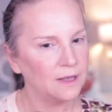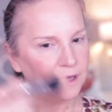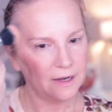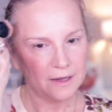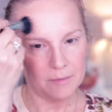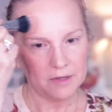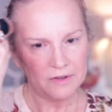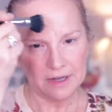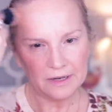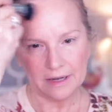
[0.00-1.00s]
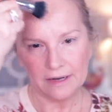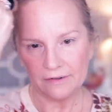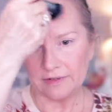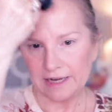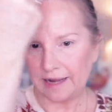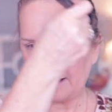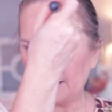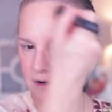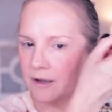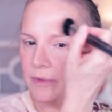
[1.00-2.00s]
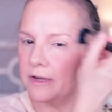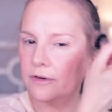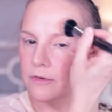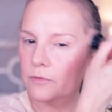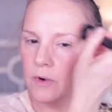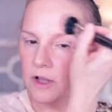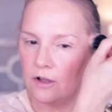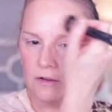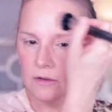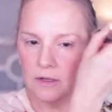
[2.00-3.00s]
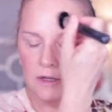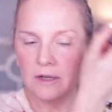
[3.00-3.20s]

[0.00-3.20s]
And I'm even going to kind of take it up here as well.